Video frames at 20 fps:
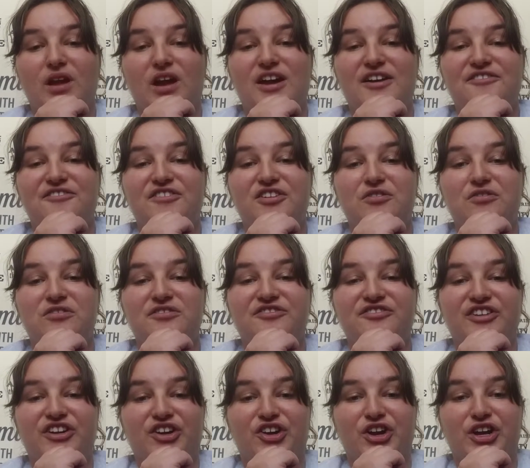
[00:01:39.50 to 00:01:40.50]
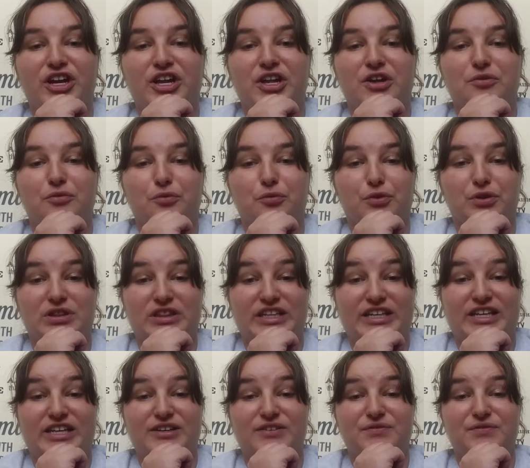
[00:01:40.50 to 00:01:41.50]
I feel very
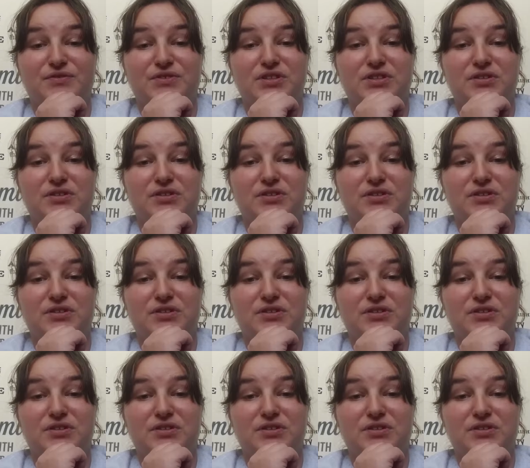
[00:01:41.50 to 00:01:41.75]
relieved.